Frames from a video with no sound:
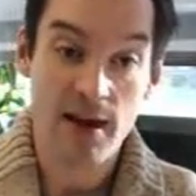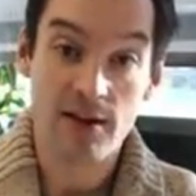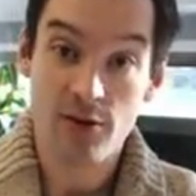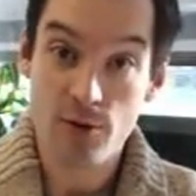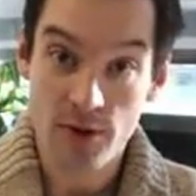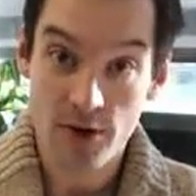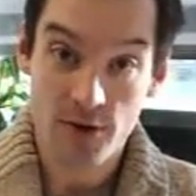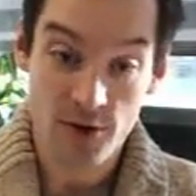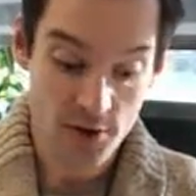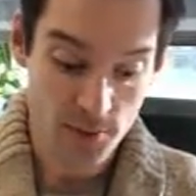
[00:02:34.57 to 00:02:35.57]
A2 in their
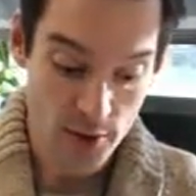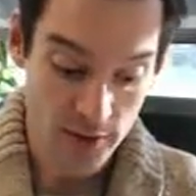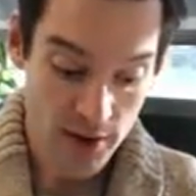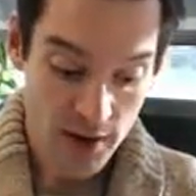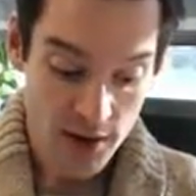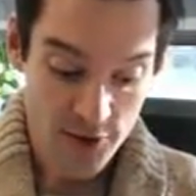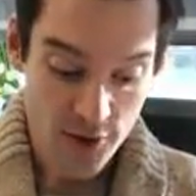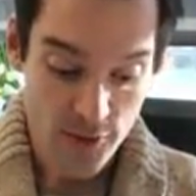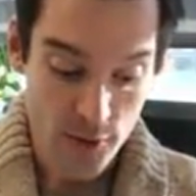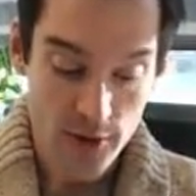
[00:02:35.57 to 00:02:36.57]
first component, and
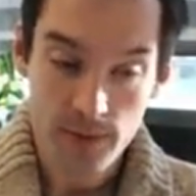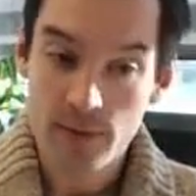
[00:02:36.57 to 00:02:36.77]
so forth.